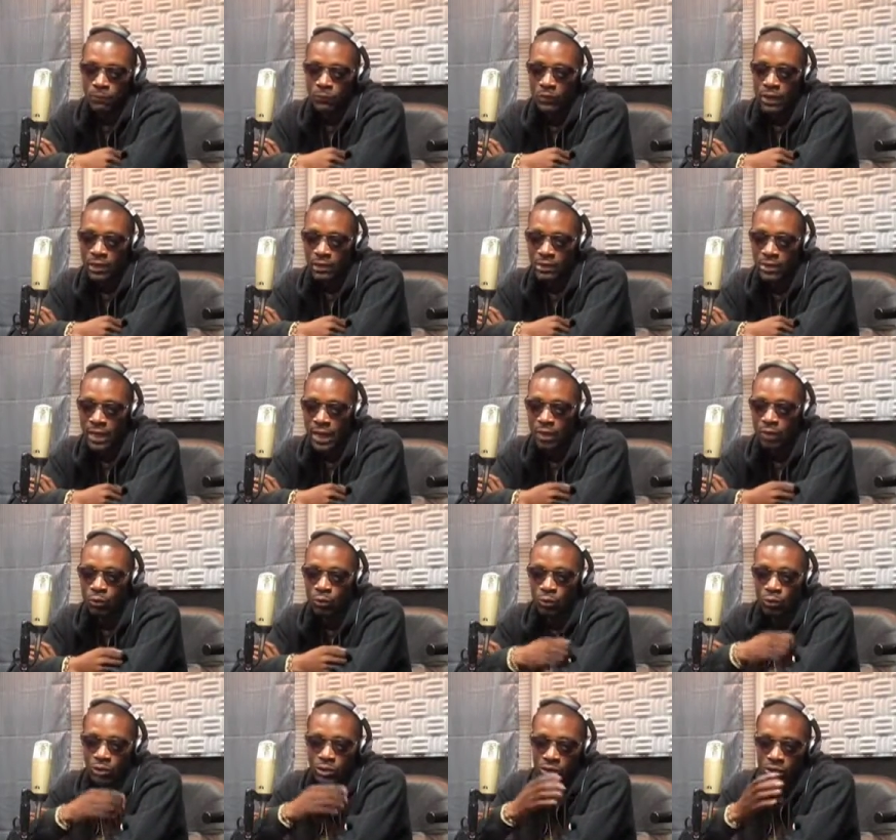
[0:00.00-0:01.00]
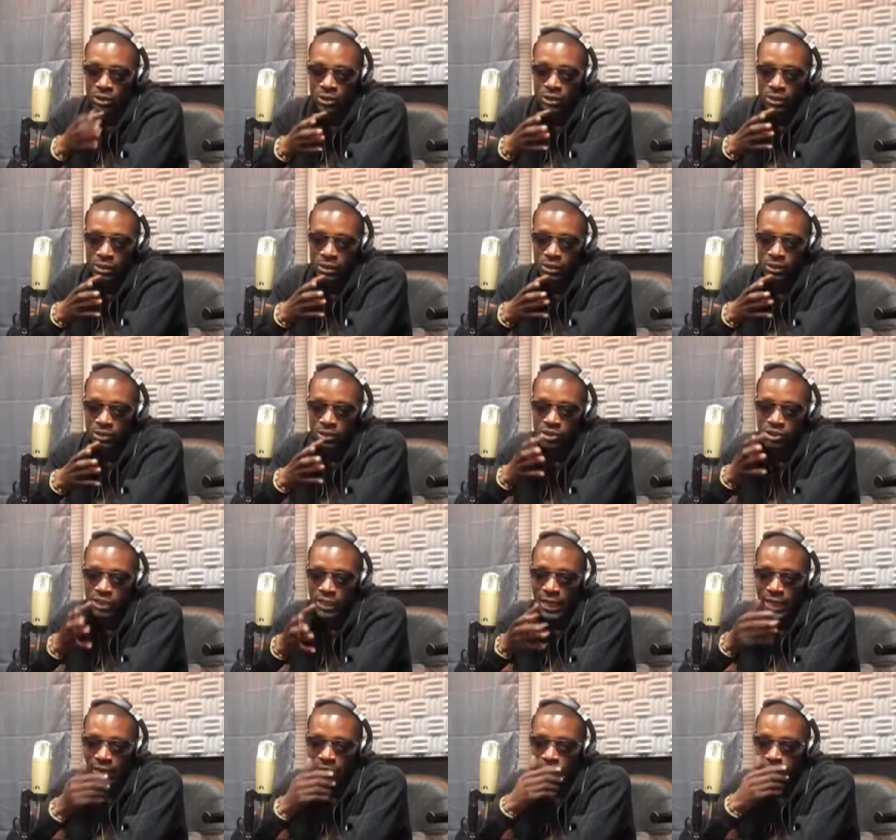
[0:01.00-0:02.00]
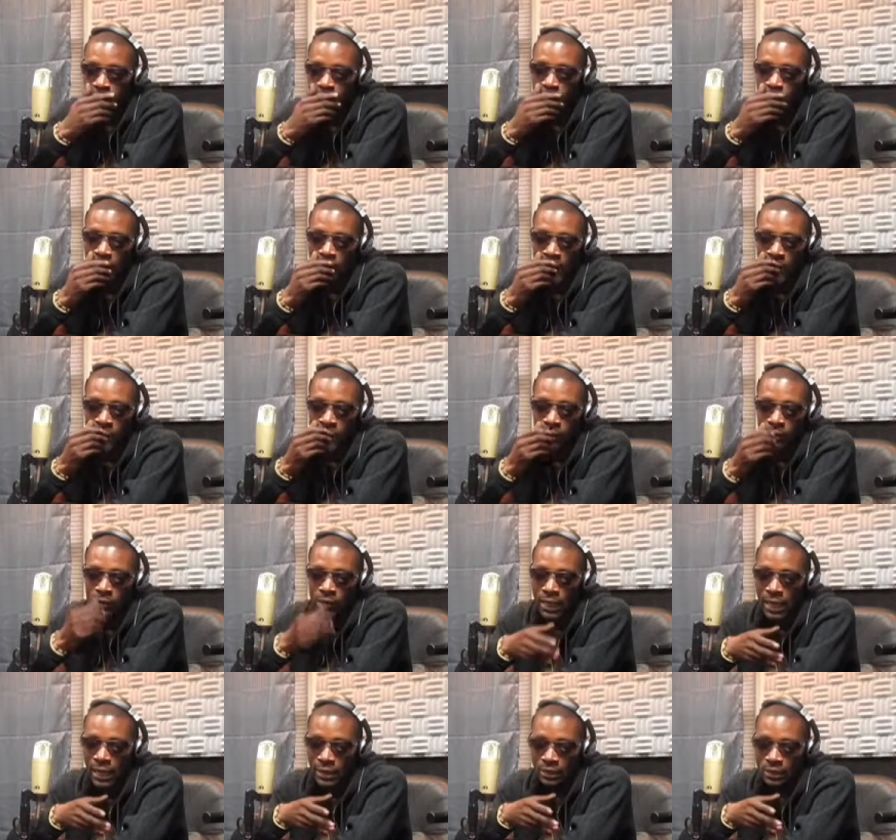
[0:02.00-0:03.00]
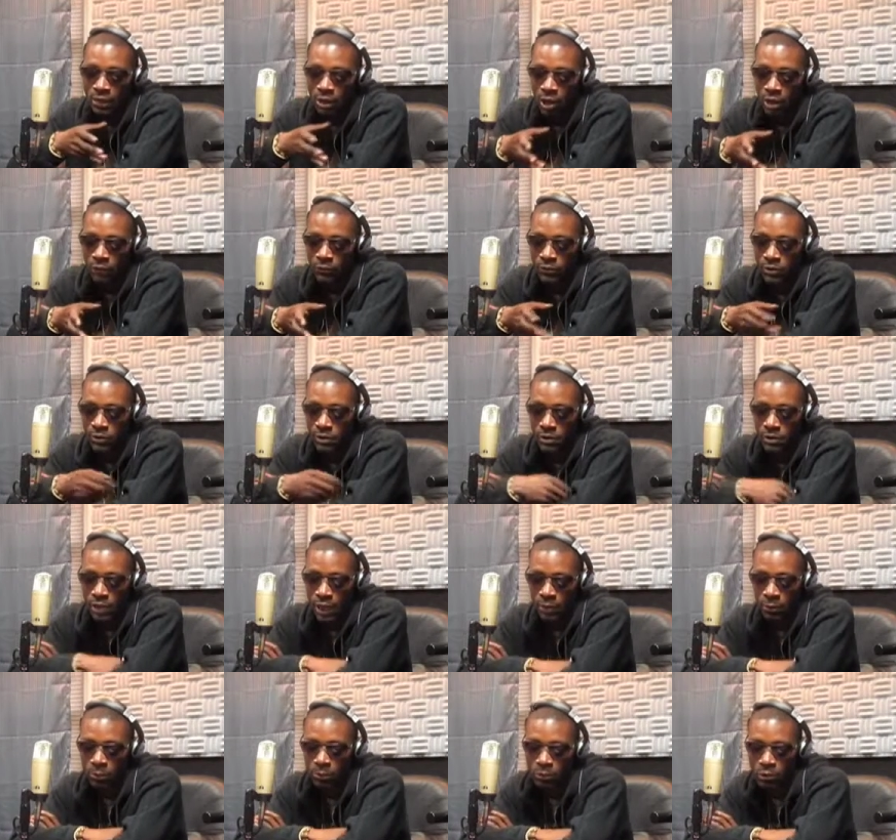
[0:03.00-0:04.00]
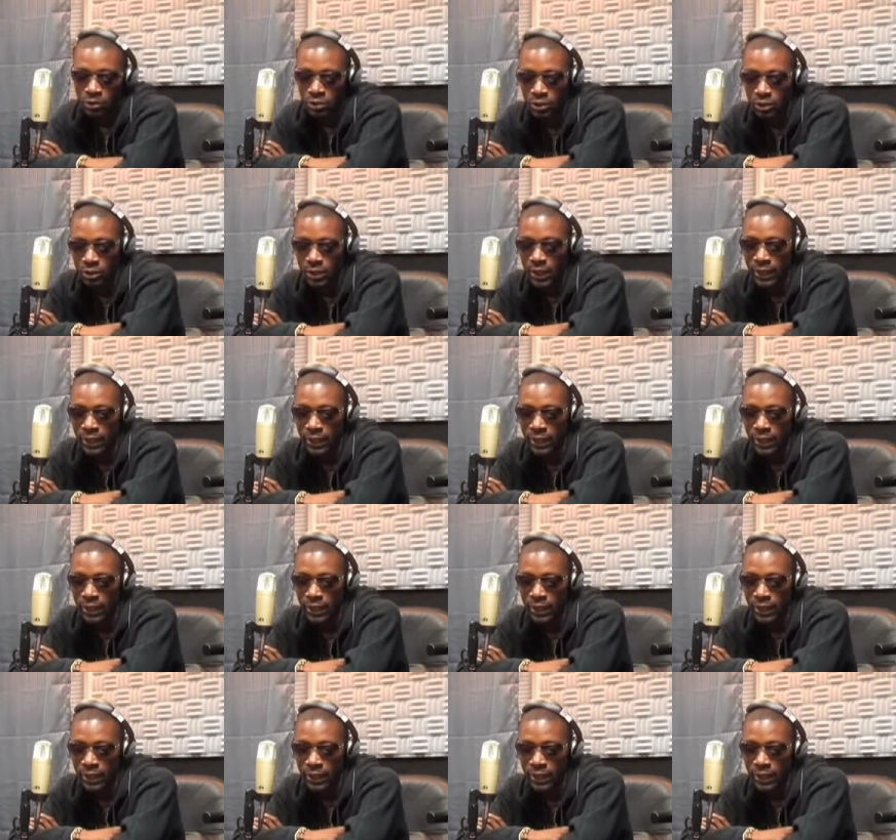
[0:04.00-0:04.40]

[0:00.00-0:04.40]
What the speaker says: That's kind of, it's a challenge when you have a lot to offer to the table musically.